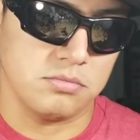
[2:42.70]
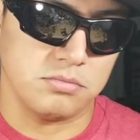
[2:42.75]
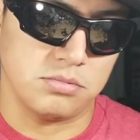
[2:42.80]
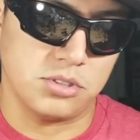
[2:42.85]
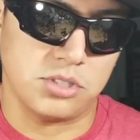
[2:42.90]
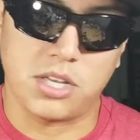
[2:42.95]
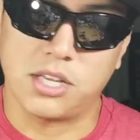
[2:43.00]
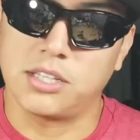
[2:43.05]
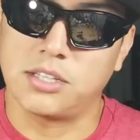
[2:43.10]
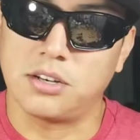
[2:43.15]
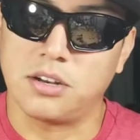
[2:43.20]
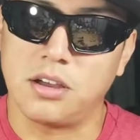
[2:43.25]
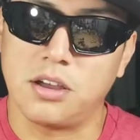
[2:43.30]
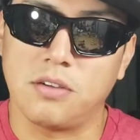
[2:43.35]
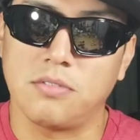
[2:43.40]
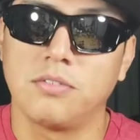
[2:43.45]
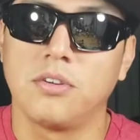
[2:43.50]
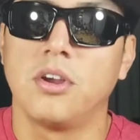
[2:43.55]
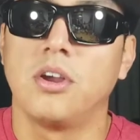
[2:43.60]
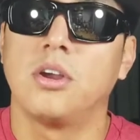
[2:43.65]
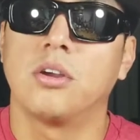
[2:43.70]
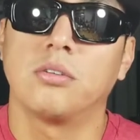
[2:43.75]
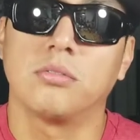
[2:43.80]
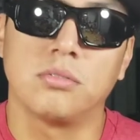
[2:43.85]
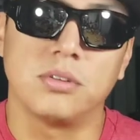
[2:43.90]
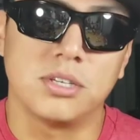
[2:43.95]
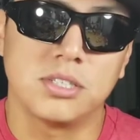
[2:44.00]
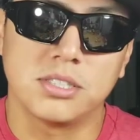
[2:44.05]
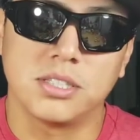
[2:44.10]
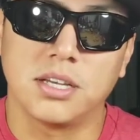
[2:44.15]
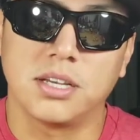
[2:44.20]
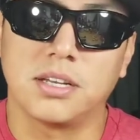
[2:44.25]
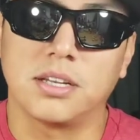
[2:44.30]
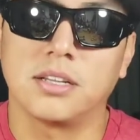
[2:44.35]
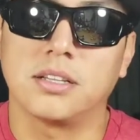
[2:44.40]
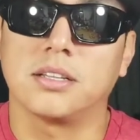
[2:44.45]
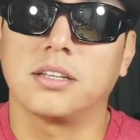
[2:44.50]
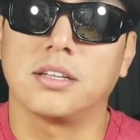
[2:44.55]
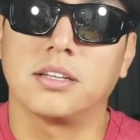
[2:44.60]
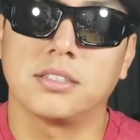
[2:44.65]
sand it off, restain
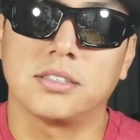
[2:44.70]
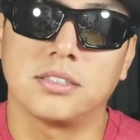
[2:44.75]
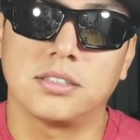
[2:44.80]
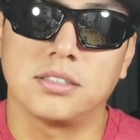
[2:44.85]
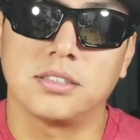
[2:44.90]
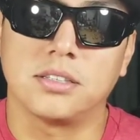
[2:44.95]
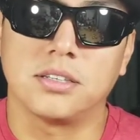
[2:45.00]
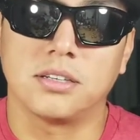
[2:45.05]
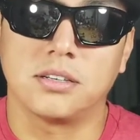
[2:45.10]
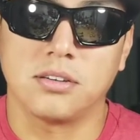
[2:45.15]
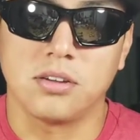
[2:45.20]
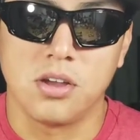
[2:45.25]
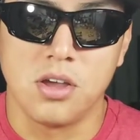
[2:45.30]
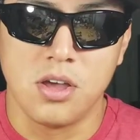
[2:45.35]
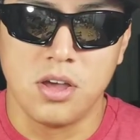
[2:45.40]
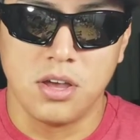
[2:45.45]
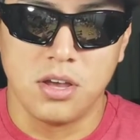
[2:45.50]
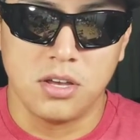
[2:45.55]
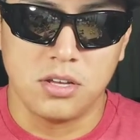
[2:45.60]
it, let it sit there.